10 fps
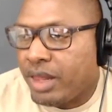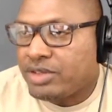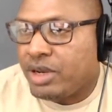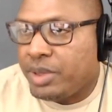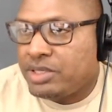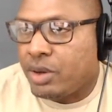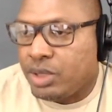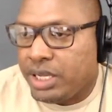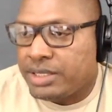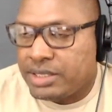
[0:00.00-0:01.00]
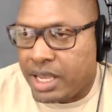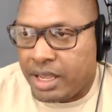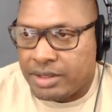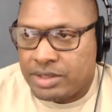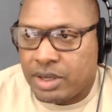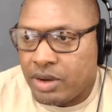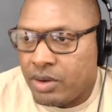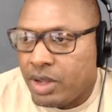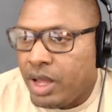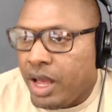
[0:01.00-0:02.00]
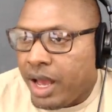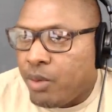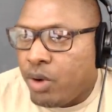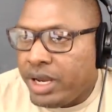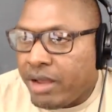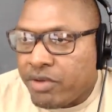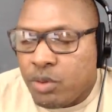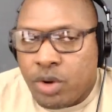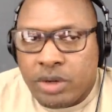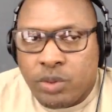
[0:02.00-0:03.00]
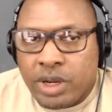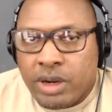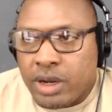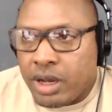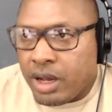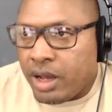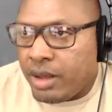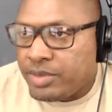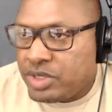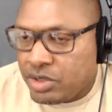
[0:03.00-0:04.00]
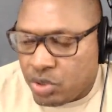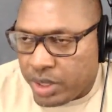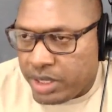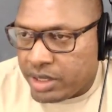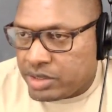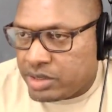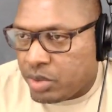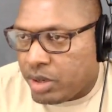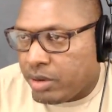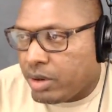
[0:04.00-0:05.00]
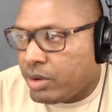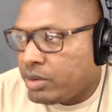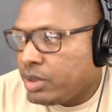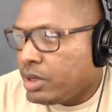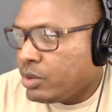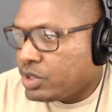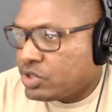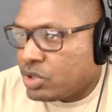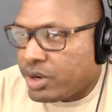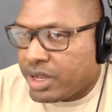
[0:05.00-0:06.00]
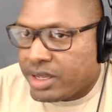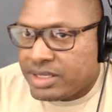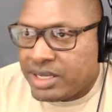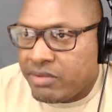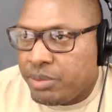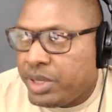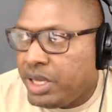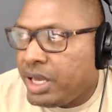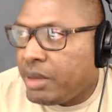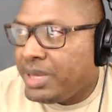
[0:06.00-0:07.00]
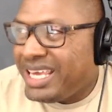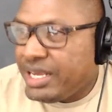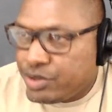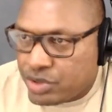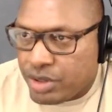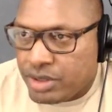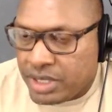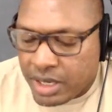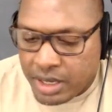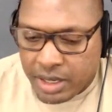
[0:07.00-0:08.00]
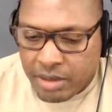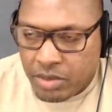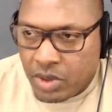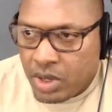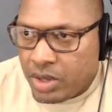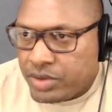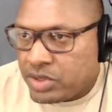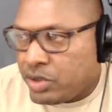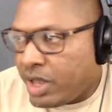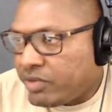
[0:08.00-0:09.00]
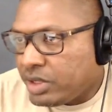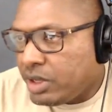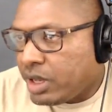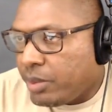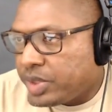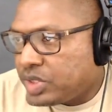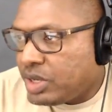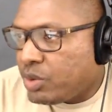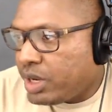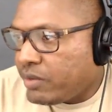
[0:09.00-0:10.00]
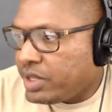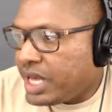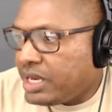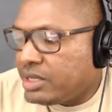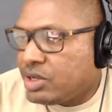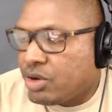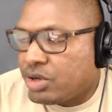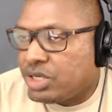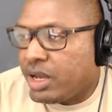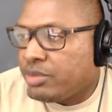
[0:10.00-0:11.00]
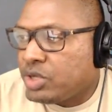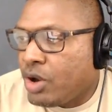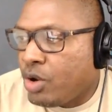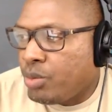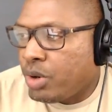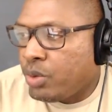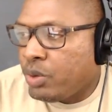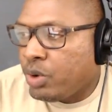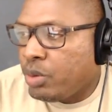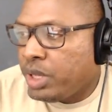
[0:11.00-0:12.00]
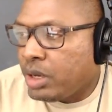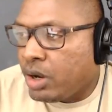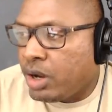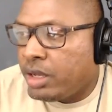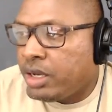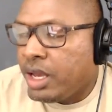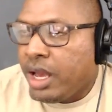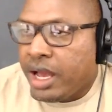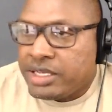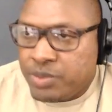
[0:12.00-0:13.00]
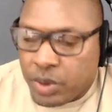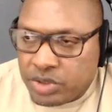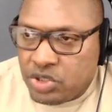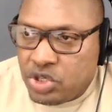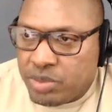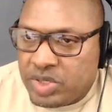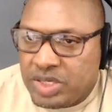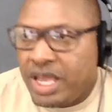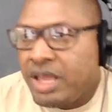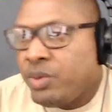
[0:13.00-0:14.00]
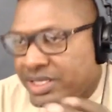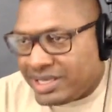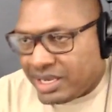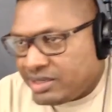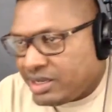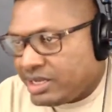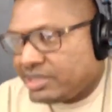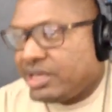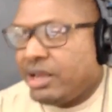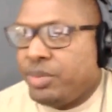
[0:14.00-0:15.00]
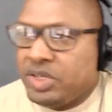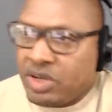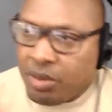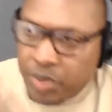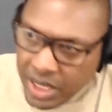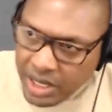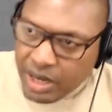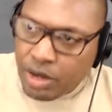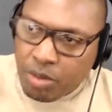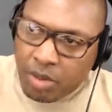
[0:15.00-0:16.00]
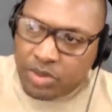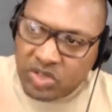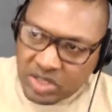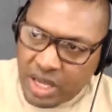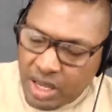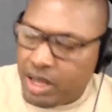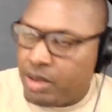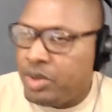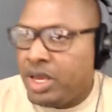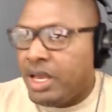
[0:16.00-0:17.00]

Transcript: It's going to be totally insane. So I want everyone to join us tomorrow. We're starting at 7 p.m. Eastern time. So you have to look up and see whatever that is in your time zone, but we will be on. I spoke to Jim today. We tested his setup. He's going to be here. You can be able to see him.